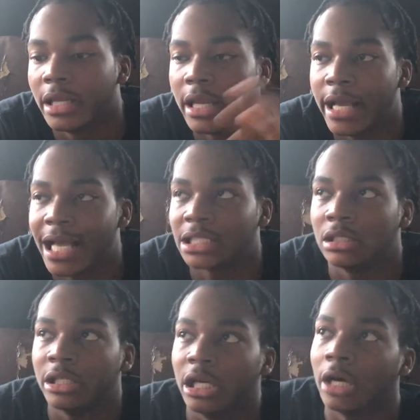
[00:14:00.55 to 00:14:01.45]
And they
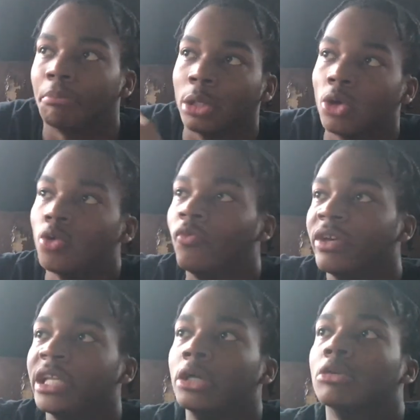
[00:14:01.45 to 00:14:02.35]
actually upload
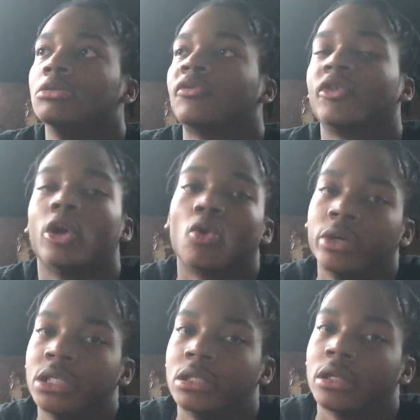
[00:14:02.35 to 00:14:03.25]
videos for no reason,